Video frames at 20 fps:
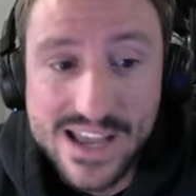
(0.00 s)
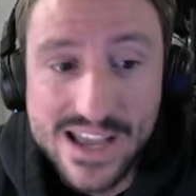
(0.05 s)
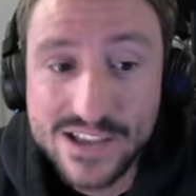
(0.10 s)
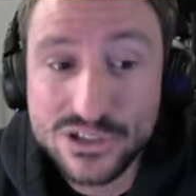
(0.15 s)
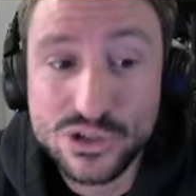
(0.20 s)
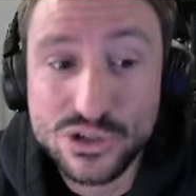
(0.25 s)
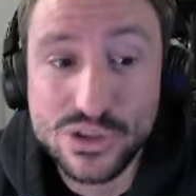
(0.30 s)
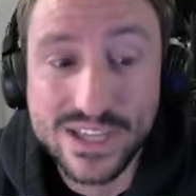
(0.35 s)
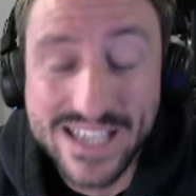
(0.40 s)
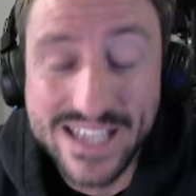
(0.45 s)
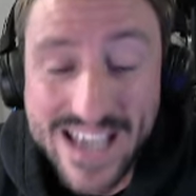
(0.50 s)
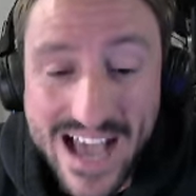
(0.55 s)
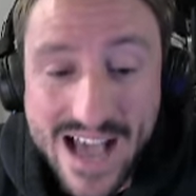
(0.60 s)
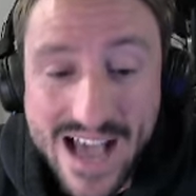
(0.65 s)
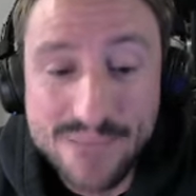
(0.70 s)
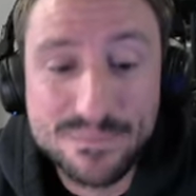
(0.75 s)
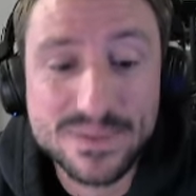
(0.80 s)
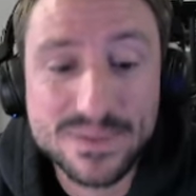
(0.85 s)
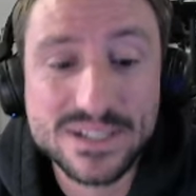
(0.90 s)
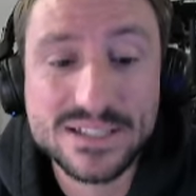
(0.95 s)
So the
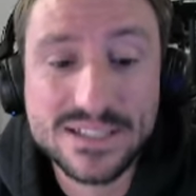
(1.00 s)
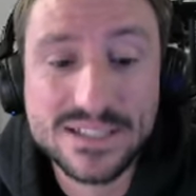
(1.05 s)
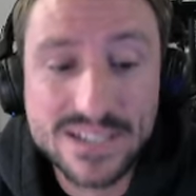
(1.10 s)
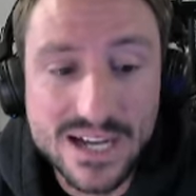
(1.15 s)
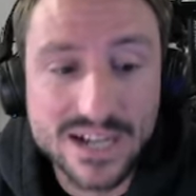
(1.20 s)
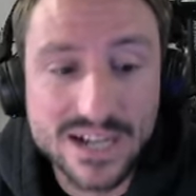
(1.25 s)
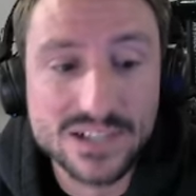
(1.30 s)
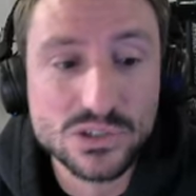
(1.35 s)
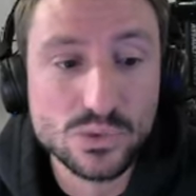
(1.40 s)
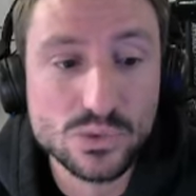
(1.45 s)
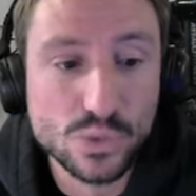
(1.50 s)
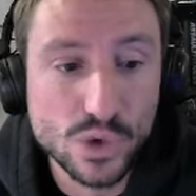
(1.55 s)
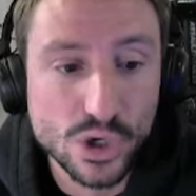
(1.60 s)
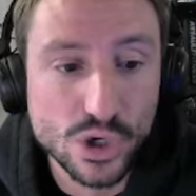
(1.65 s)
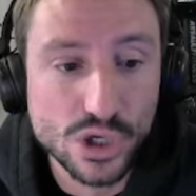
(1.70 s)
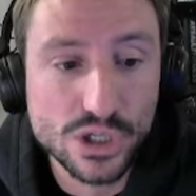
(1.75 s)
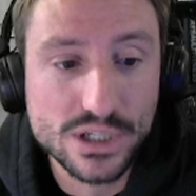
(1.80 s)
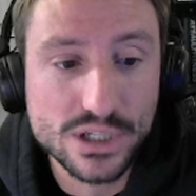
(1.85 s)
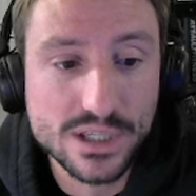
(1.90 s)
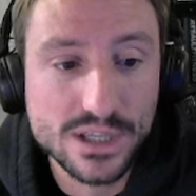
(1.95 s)
cap does
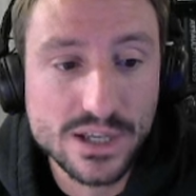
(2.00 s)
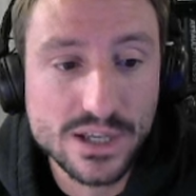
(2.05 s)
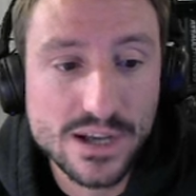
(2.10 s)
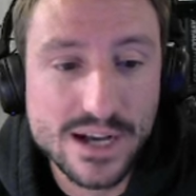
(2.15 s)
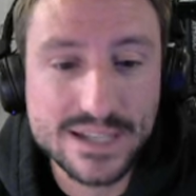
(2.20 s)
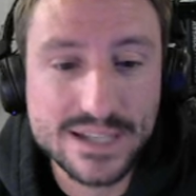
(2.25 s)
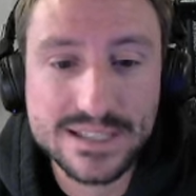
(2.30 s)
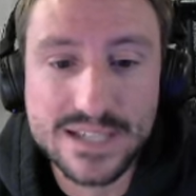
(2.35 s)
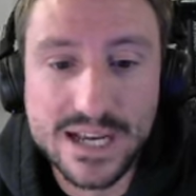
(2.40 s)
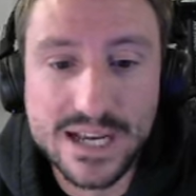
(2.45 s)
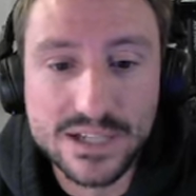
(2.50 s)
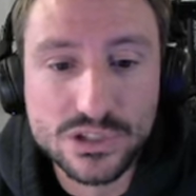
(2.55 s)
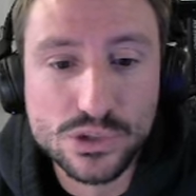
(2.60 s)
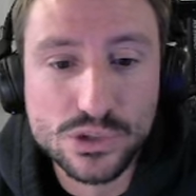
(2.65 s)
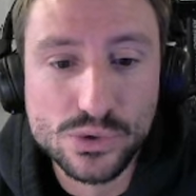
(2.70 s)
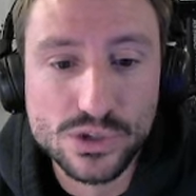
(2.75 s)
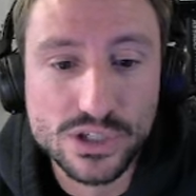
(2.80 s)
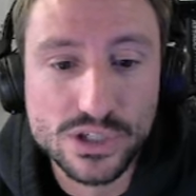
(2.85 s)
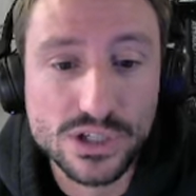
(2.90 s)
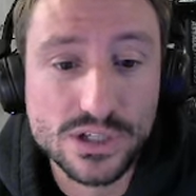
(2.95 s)
work. I signed
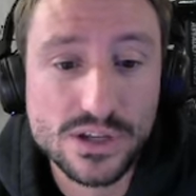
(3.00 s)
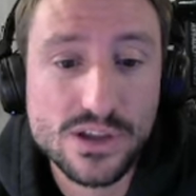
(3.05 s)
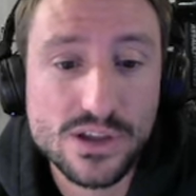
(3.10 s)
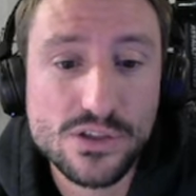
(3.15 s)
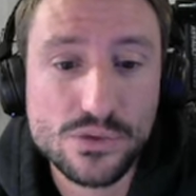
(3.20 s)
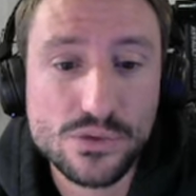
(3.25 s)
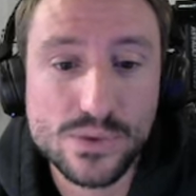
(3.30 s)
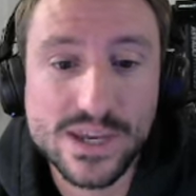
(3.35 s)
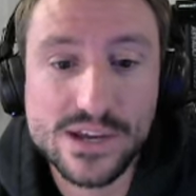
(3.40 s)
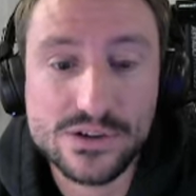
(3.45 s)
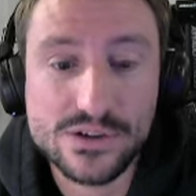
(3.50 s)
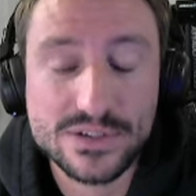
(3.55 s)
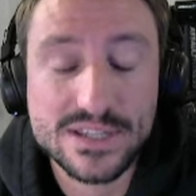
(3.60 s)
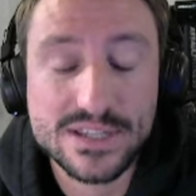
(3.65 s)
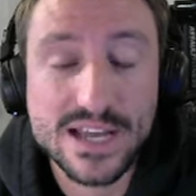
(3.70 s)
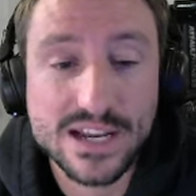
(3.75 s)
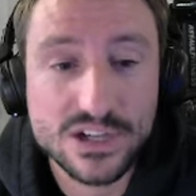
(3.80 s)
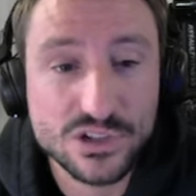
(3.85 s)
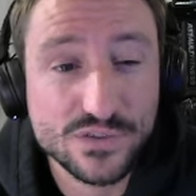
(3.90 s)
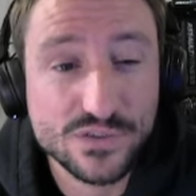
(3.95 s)
Dewar to 3 years,
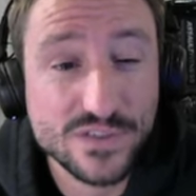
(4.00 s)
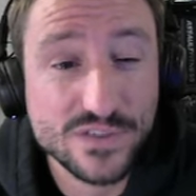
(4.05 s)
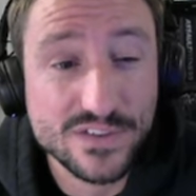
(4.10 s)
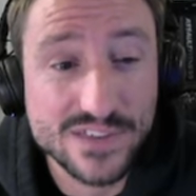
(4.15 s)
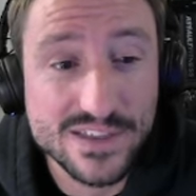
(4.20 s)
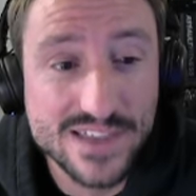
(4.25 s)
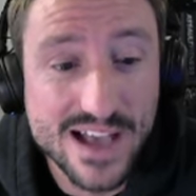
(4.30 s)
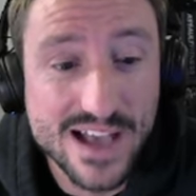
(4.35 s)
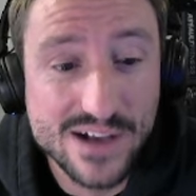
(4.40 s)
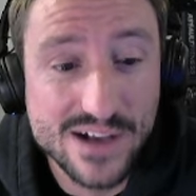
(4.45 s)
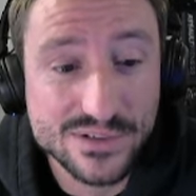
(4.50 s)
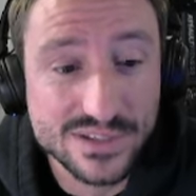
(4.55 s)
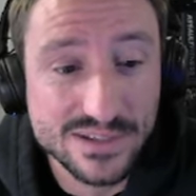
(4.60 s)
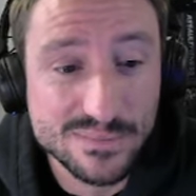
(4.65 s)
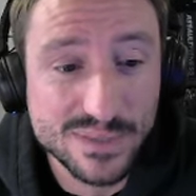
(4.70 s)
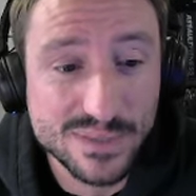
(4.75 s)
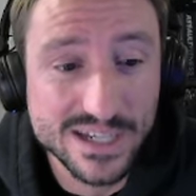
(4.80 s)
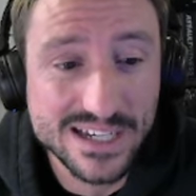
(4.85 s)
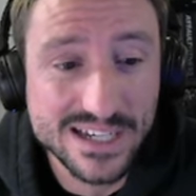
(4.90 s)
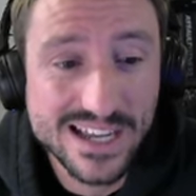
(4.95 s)
$950,000. But